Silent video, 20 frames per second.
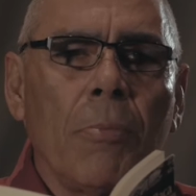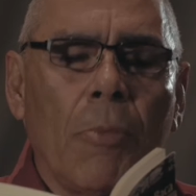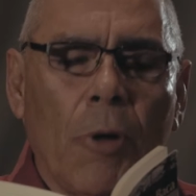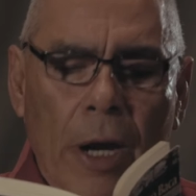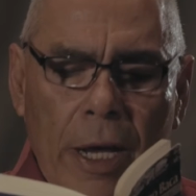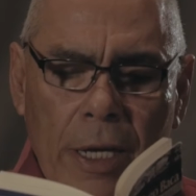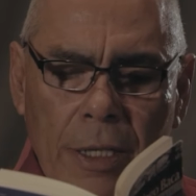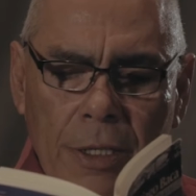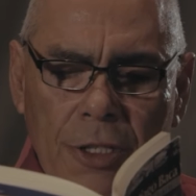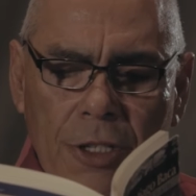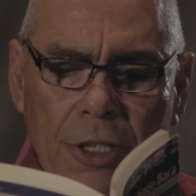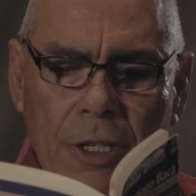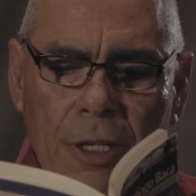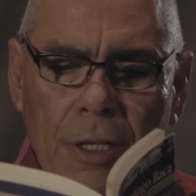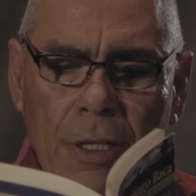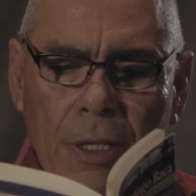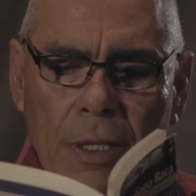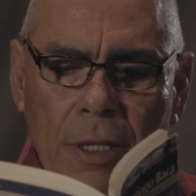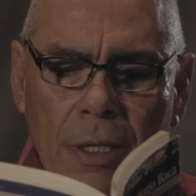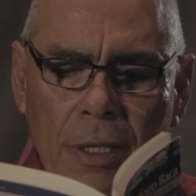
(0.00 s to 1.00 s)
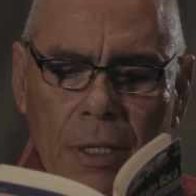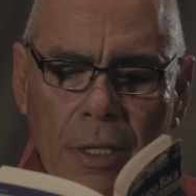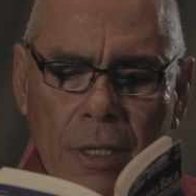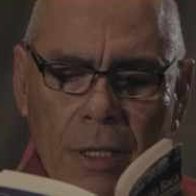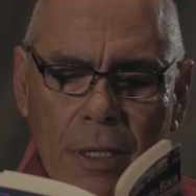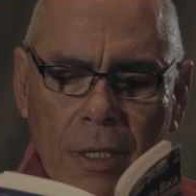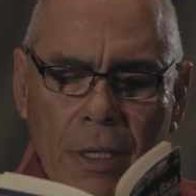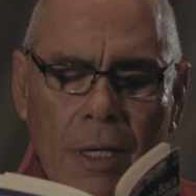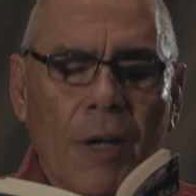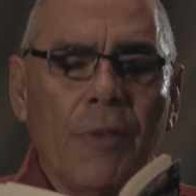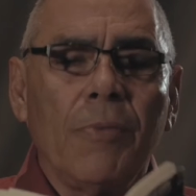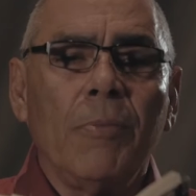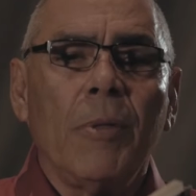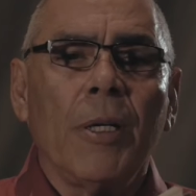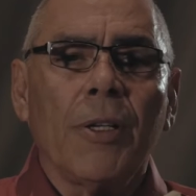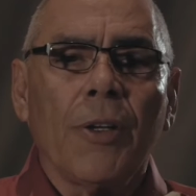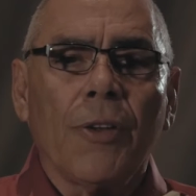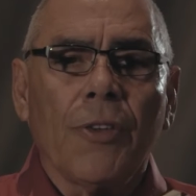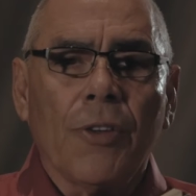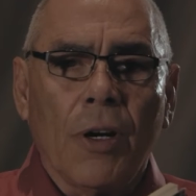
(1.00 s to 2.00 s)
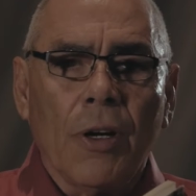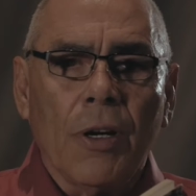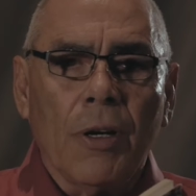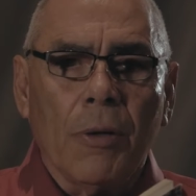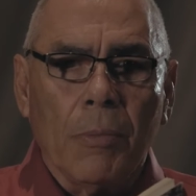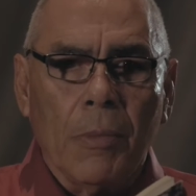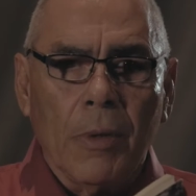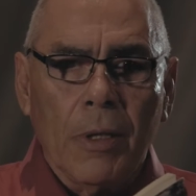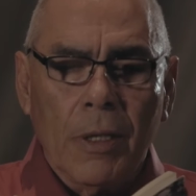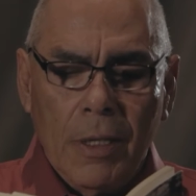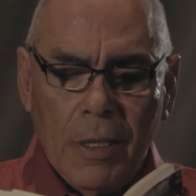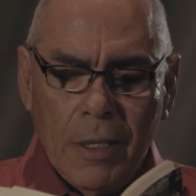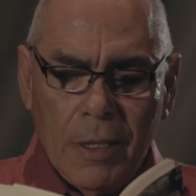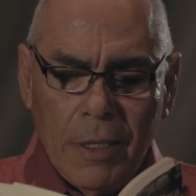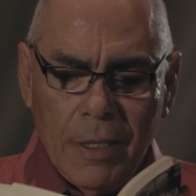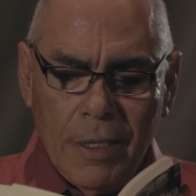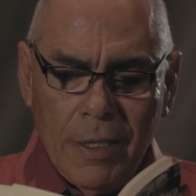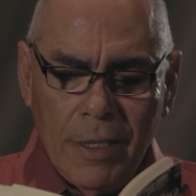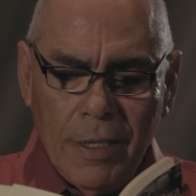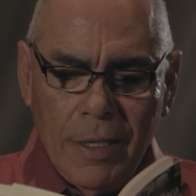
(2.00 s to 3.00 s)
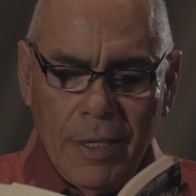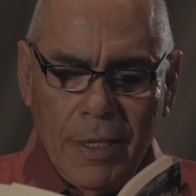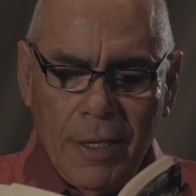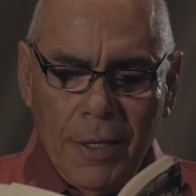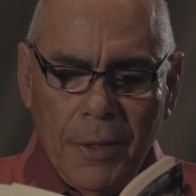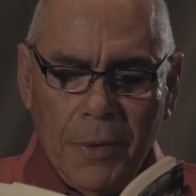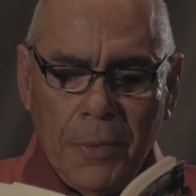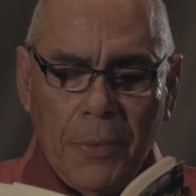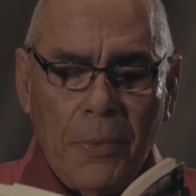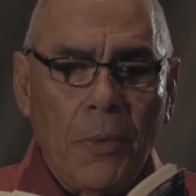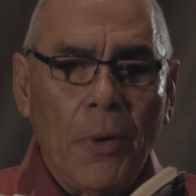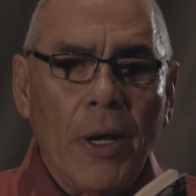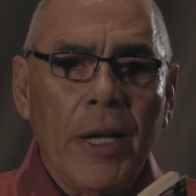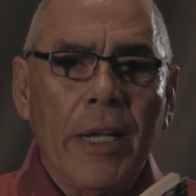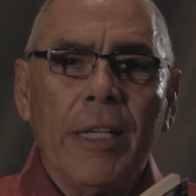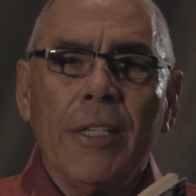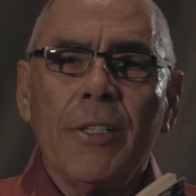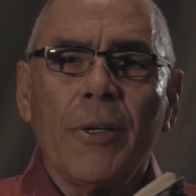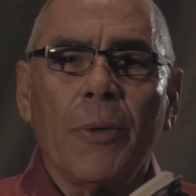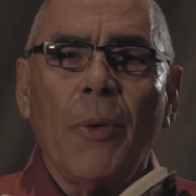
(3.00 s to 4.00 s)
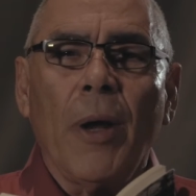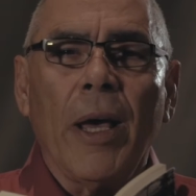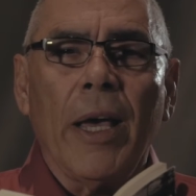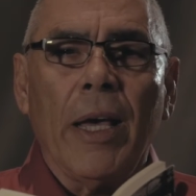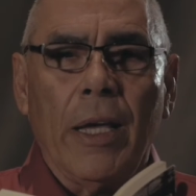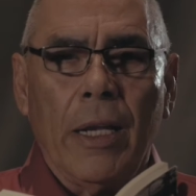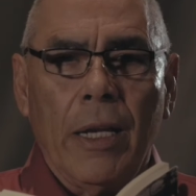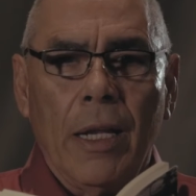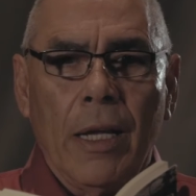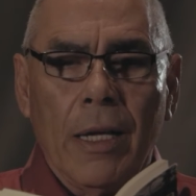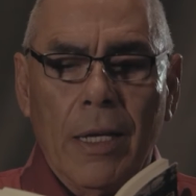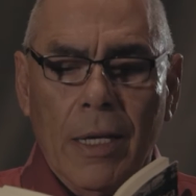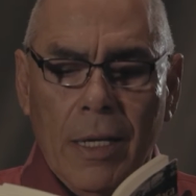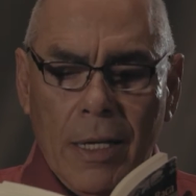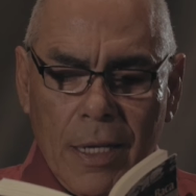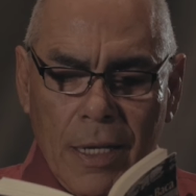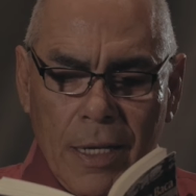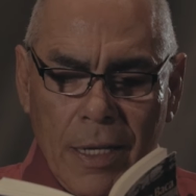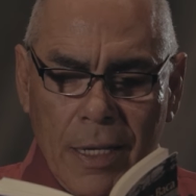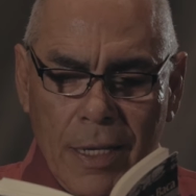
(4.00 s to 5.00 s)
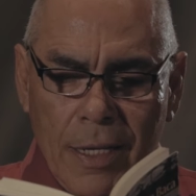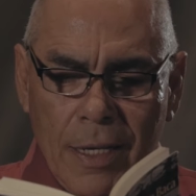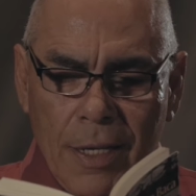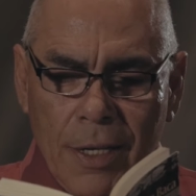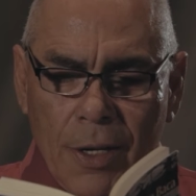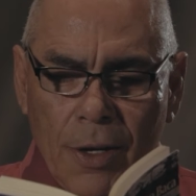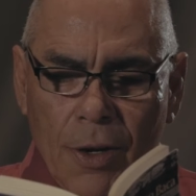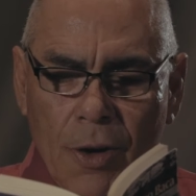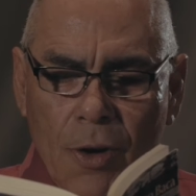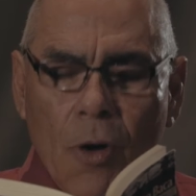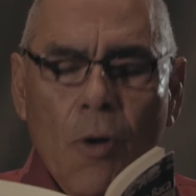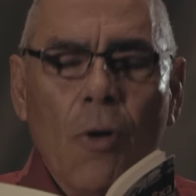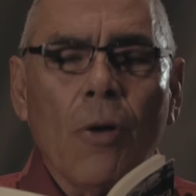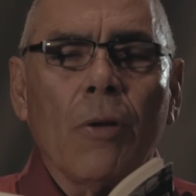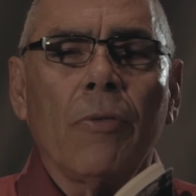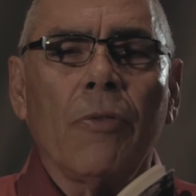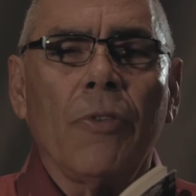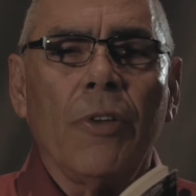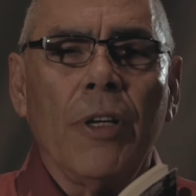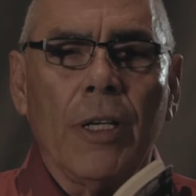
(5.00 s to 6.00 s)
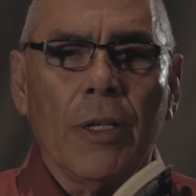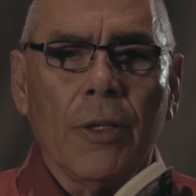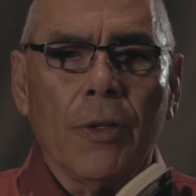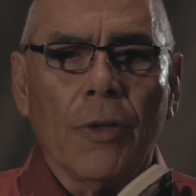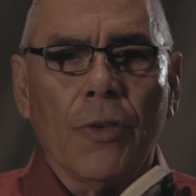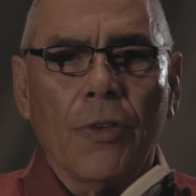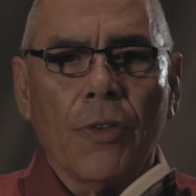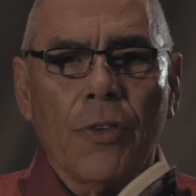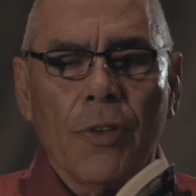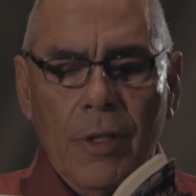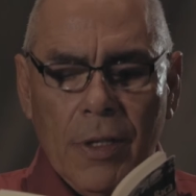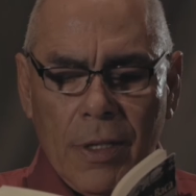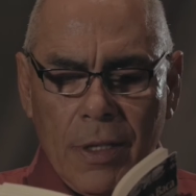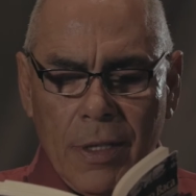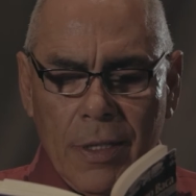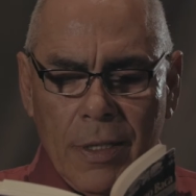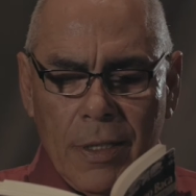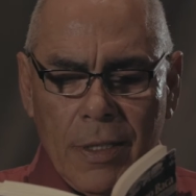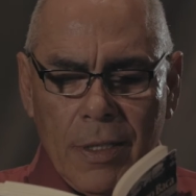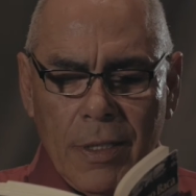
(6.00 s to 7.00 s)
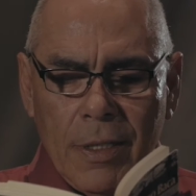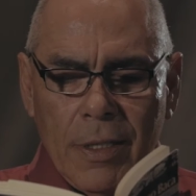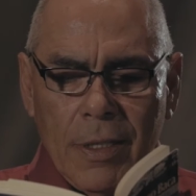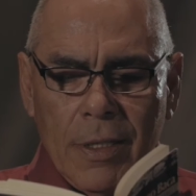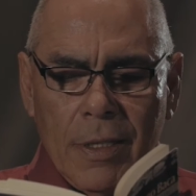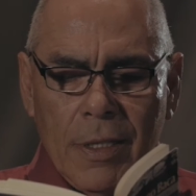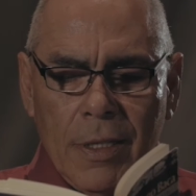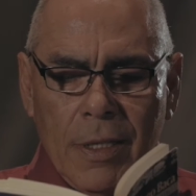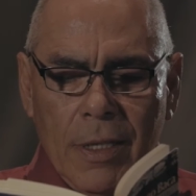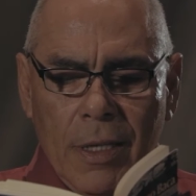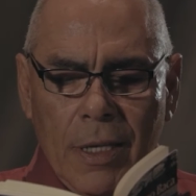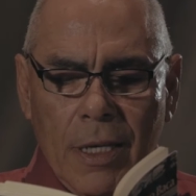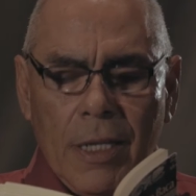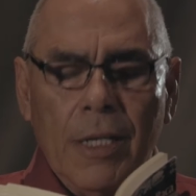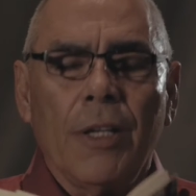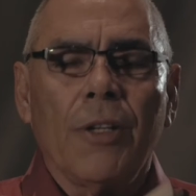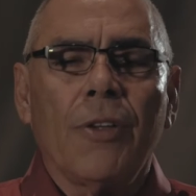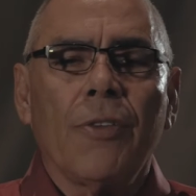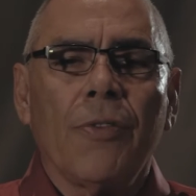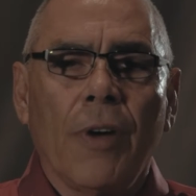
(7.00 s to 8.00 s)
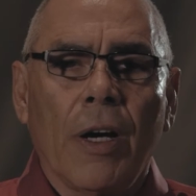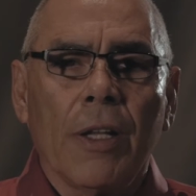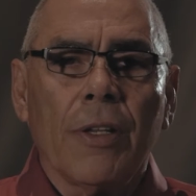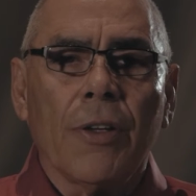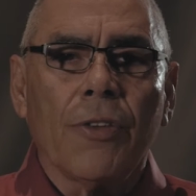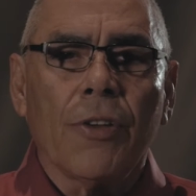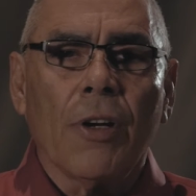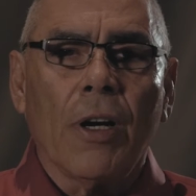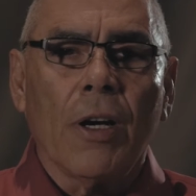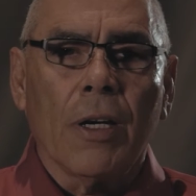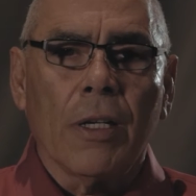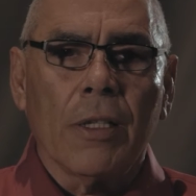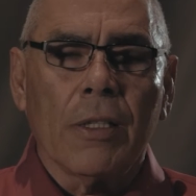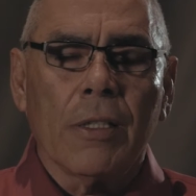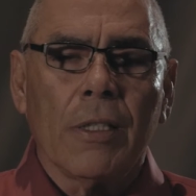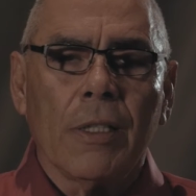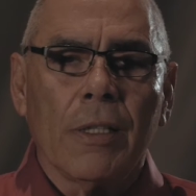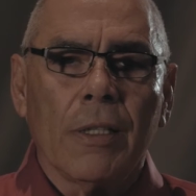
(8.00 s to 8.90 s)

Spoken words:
branch of mother's arm, ready to raid cornfields in his father's heart.